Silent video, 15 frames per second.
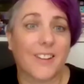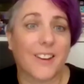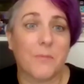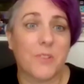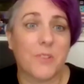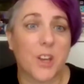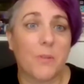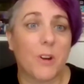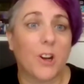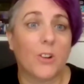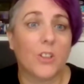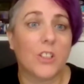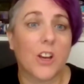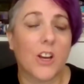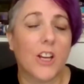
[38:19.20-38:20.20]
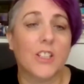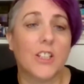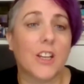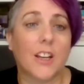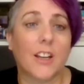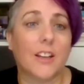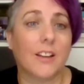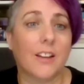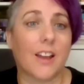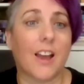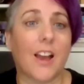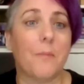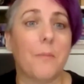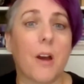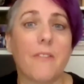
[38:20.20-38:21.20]
I'm so alongside you.
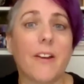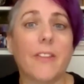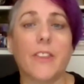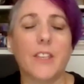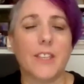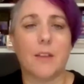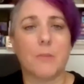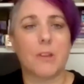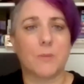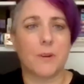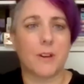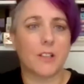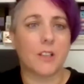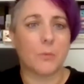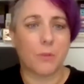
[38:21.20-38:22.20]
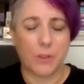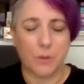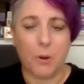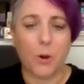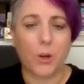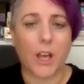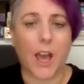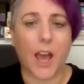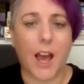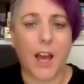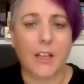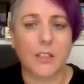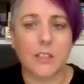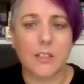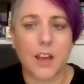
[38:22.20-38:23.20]
I've had the same experience with the
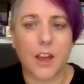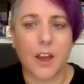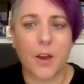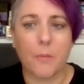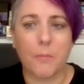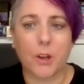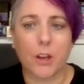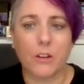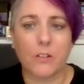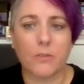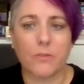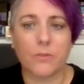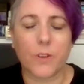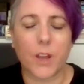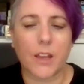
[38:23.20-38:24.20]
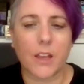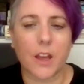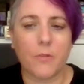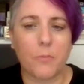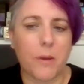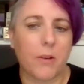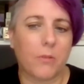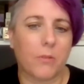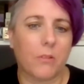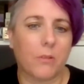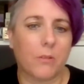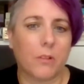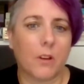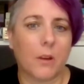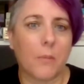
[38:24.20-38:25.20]
podcast. I've built
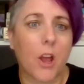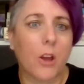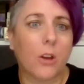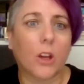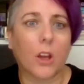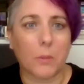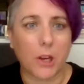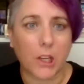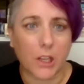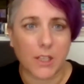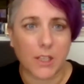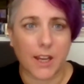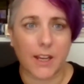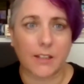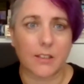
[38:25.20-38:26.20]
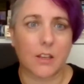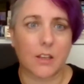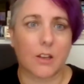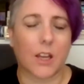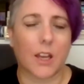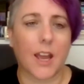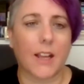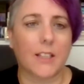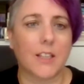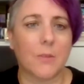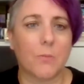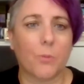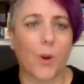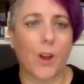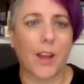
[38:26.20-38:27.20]
my own community. So
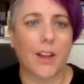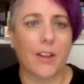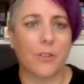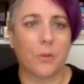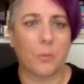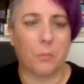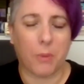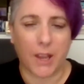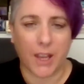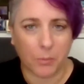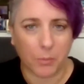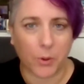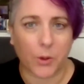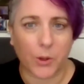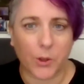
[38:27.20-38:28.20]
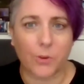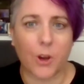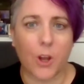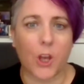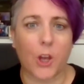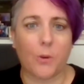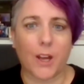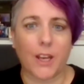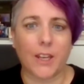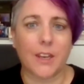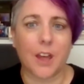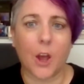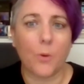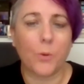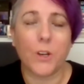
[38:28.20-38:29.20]
connecting with people who
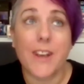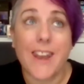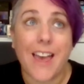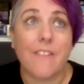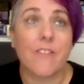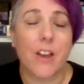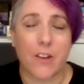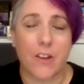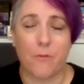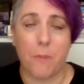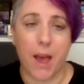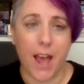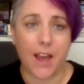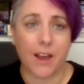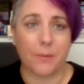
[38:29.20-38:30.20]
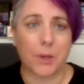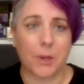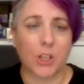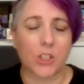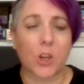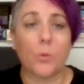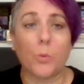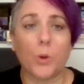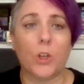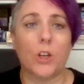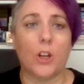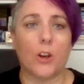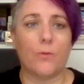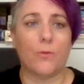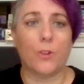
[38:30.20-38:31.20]
I would never have met, because I
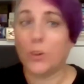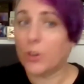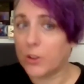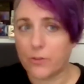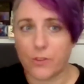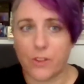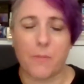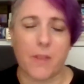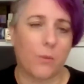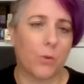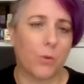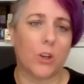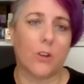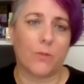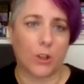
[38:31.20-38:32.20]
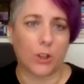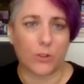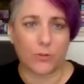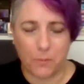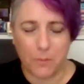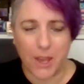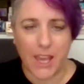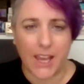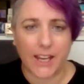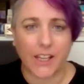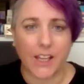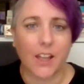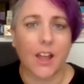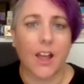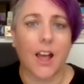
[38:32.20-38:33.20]
wouldn't have looked for them. They wouldn't have looked for me.